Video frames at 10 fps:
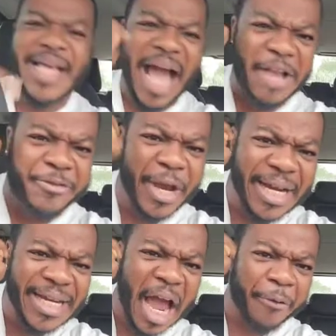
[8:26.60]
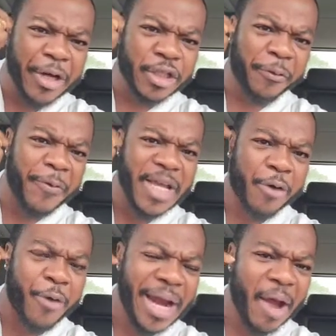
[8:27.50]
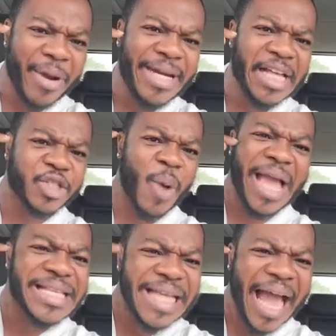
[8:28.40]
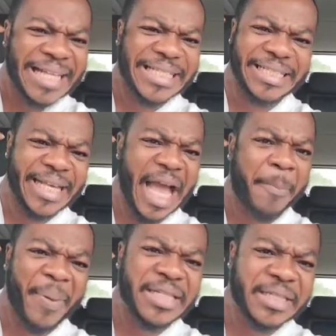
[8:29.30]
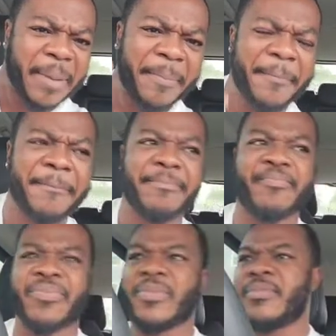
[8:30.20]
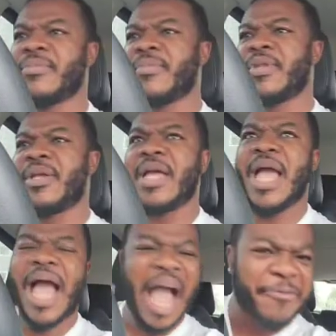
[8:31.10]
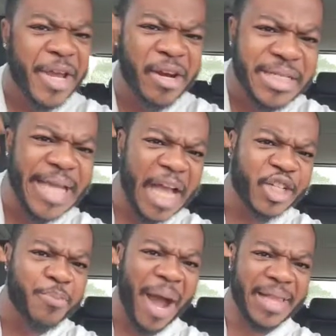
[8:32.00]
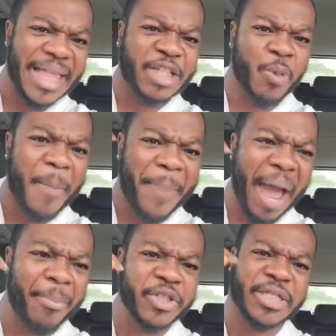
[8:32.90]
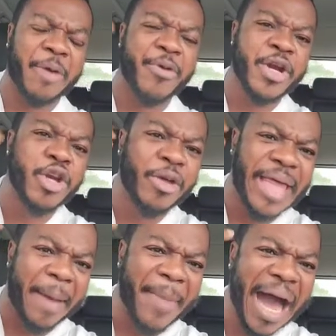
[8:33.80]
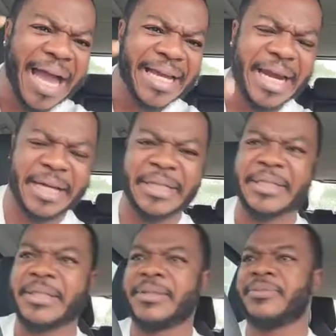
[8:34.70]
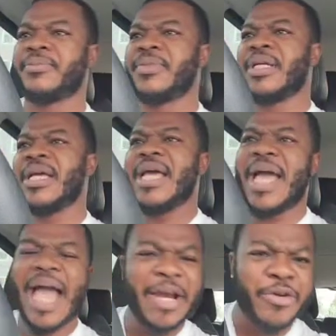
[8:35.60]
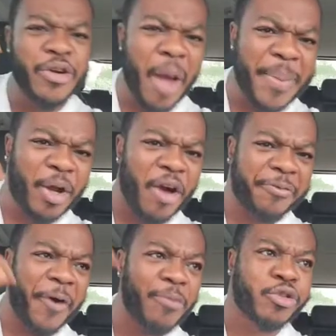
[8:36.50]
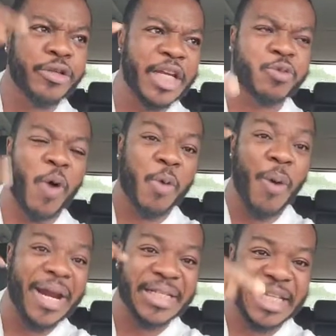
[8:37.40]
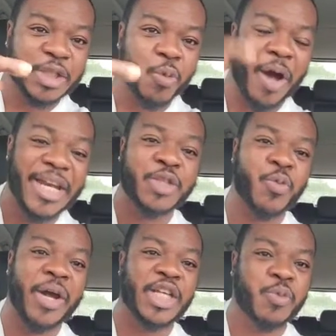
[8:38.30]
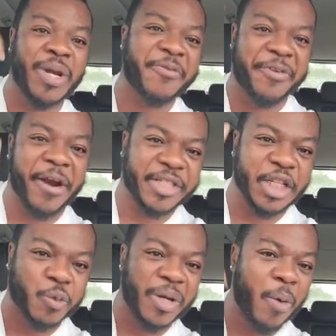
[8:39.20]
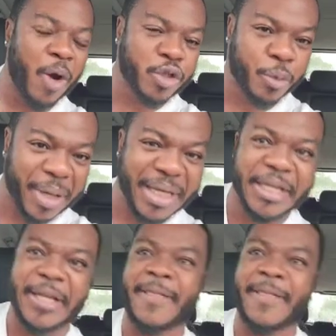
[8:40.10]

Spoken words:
Adwina Christopher ye kra nowadays so enye atete apansam. Adwina nyejuma, that's what Bible said, renew thy mind. And do not be conformed to this world. What is this world? This world is what the Pharisees want the world to be.